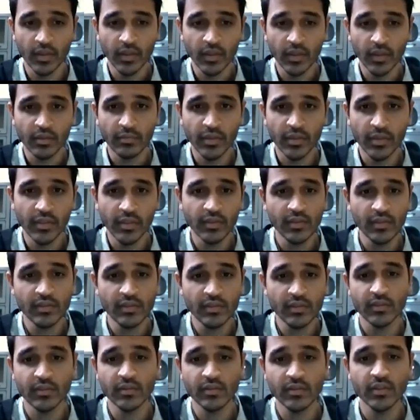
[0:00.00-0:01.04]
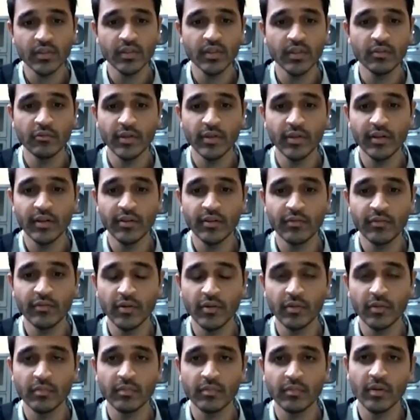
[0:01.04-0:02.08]
The materials inserted vary
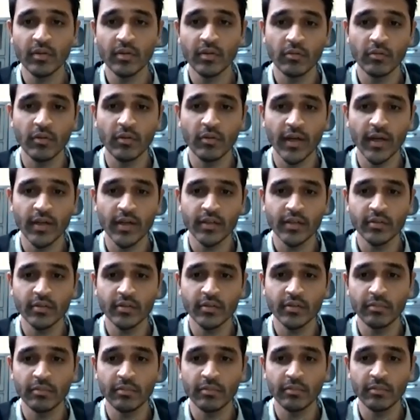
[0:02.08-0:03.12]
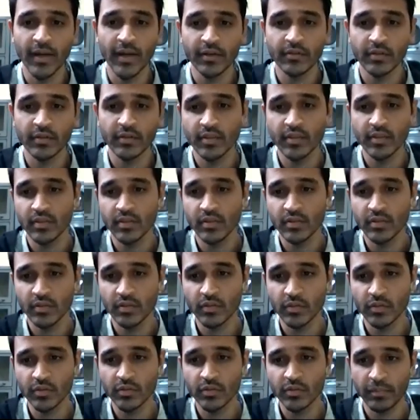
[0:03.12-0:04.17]
from wires, batteries,
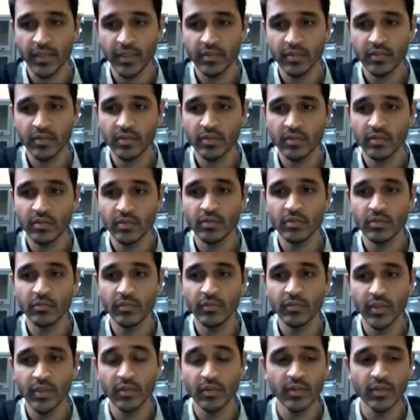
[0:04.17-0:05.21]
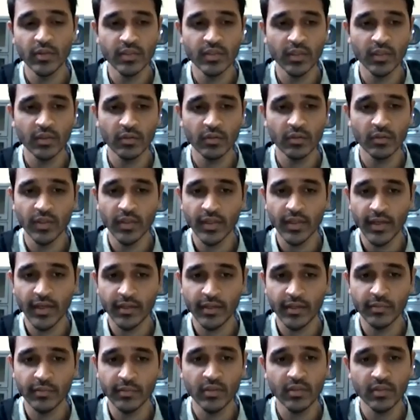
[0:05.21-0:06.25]
screws, pens to weird ones, including
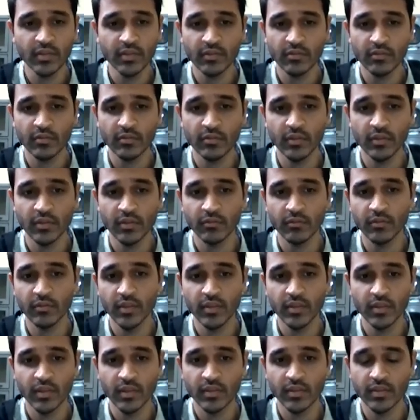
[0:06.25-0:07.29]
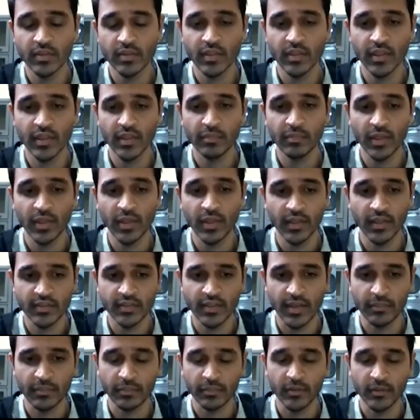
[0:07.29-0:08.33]
animals, with snake being an
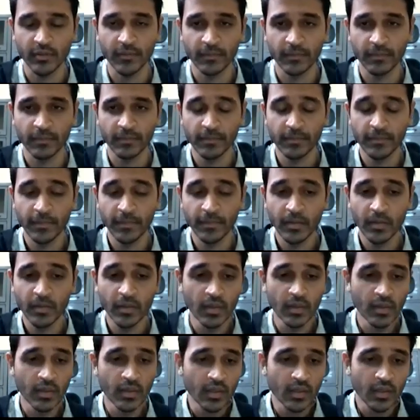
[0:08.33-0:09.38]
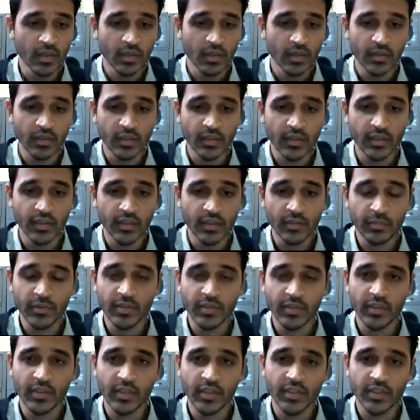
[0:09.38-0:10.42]
example. The clinical
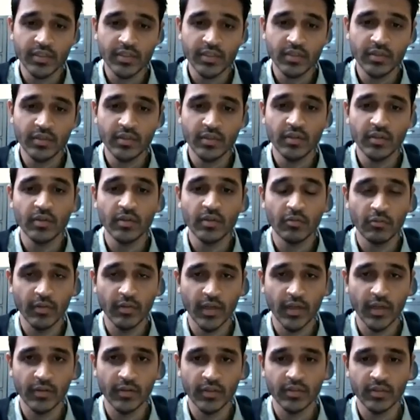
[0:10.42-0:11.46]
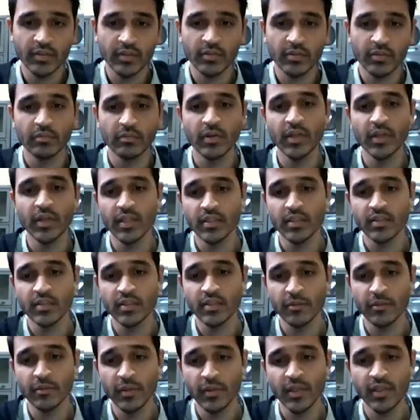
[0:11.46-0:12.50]
presentation varies. It's
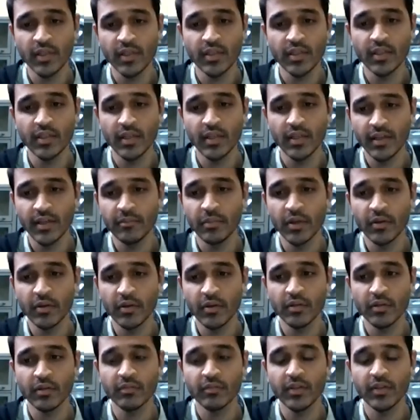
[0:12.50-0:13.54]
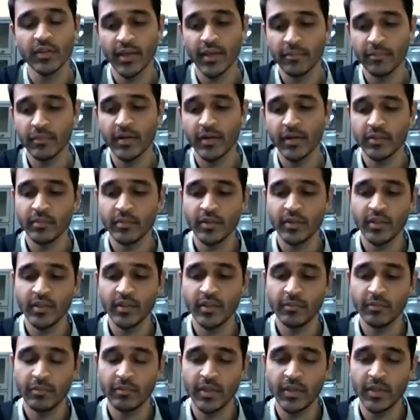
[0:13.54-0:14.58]
typically delayed because of the embarrassment that
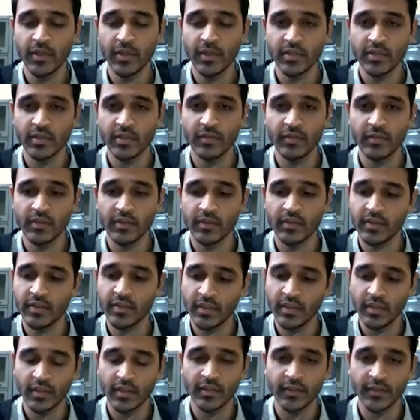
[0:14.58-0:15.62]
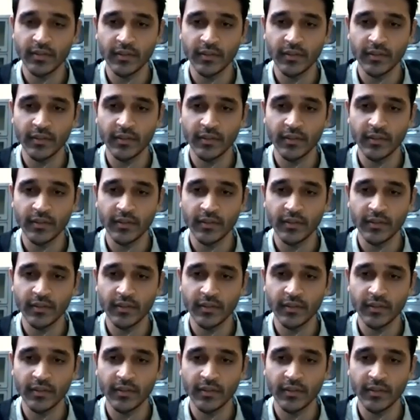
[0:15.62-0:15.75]
the patient faces at the clinic.